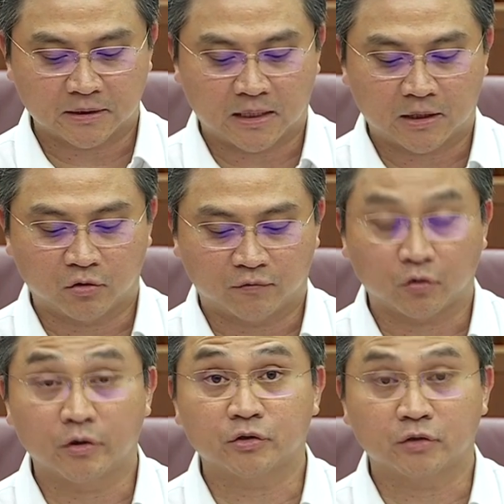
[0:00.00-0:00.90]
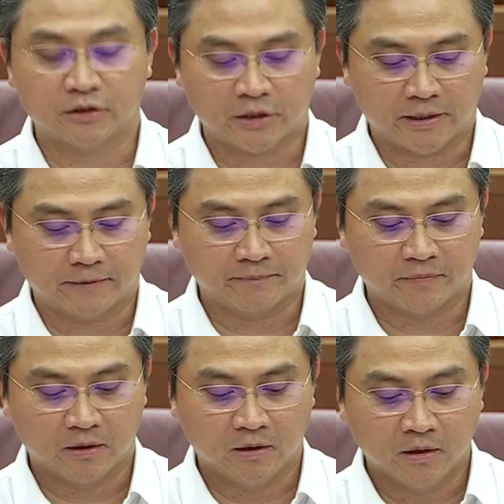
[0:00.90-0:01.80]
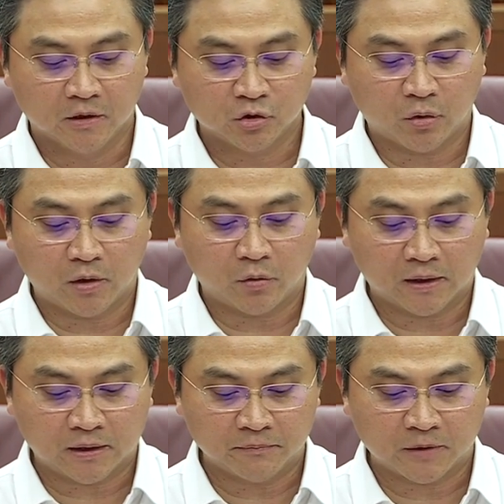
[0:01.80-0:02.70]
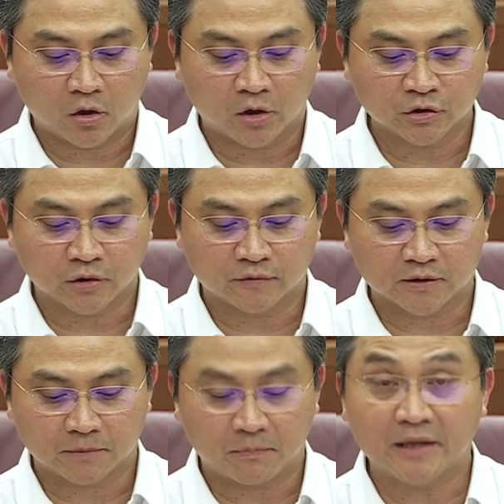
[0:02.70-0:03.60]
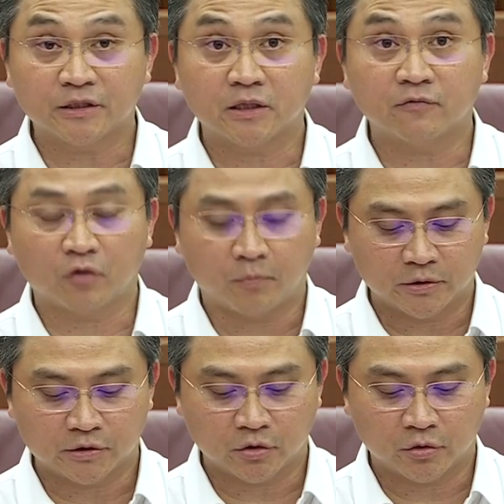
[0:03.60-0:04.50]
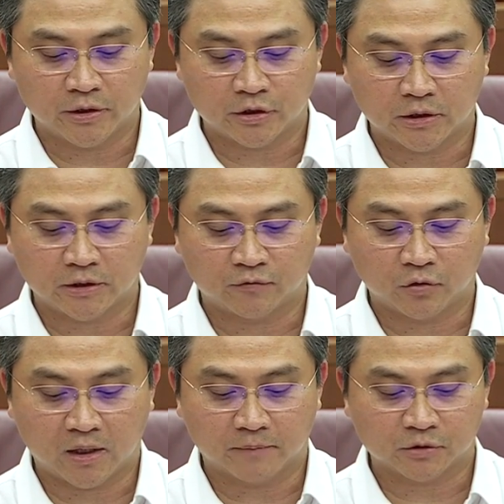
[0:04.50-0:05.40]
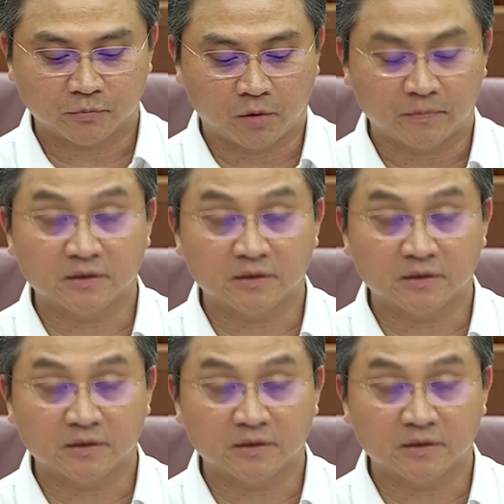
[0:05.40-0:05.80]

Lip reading: the cargo flowing through the chain. So I welcome the launch of the Supply Chain 4.0 initiative to help small